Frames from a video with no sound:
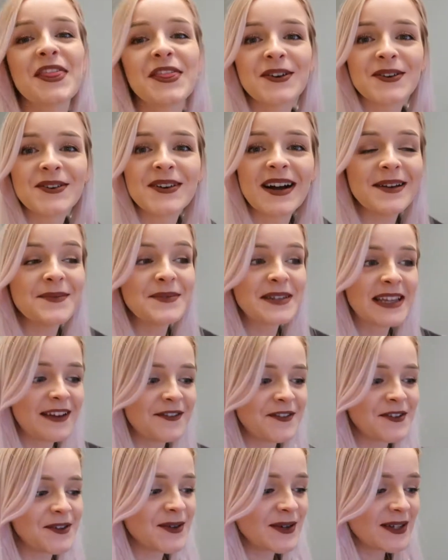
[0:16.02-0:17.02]
thought I would
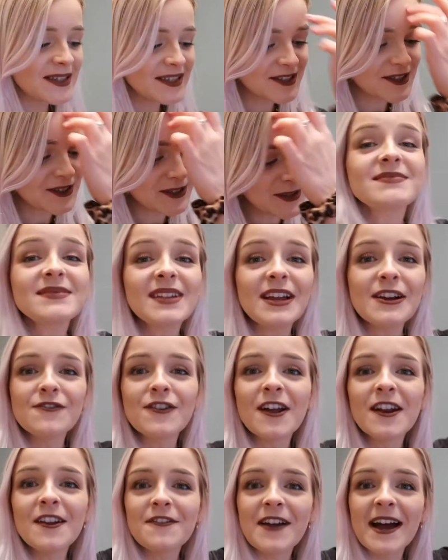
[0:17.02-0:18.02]
give you a little
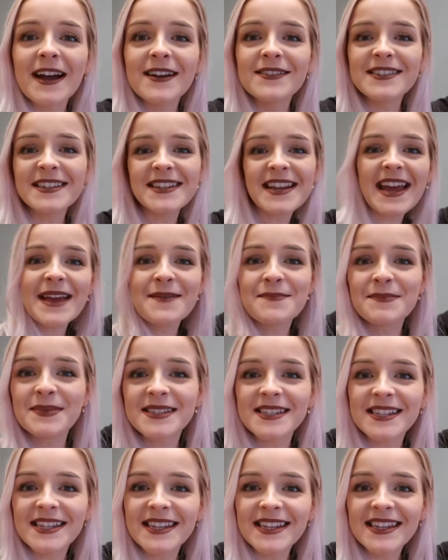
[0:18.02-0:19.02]
run around an
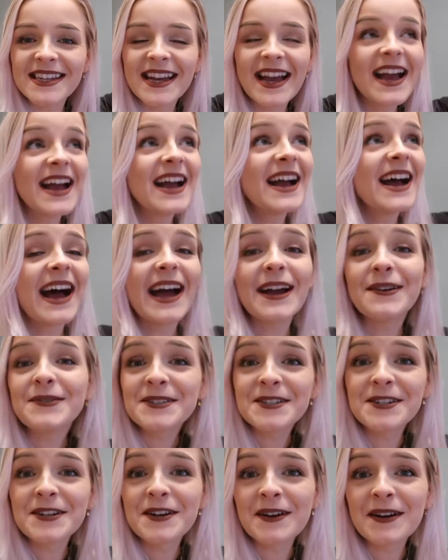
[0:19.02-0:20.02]
empty
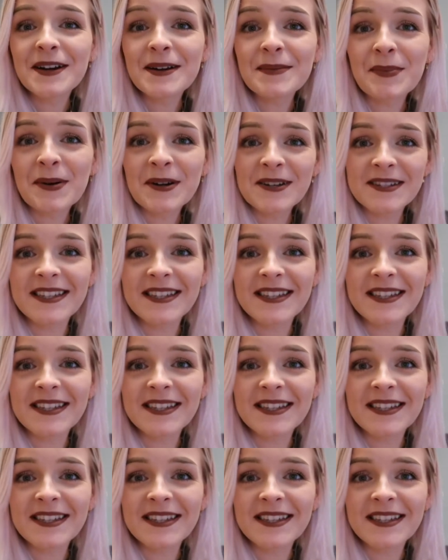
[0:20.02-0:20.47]
house tour per